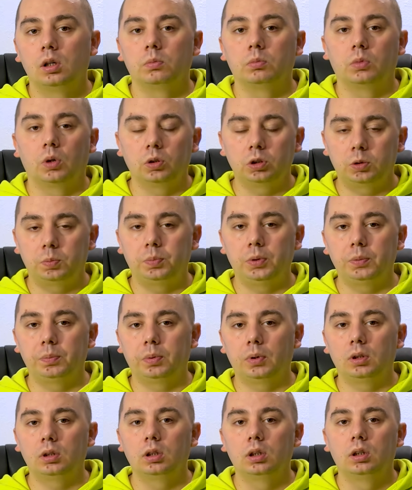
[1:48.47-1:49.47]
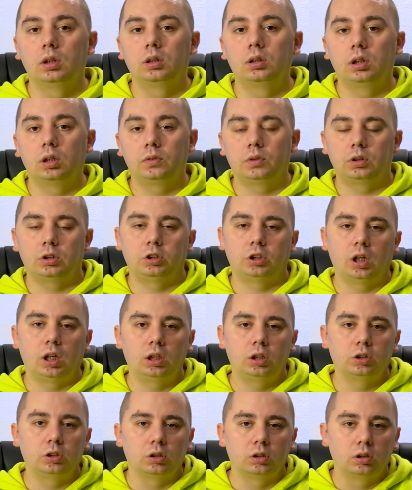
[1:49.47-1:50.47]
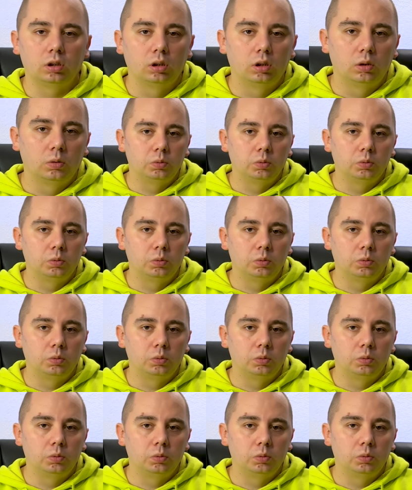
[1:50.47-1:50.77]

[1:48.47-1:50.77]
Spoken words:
Most people never change it,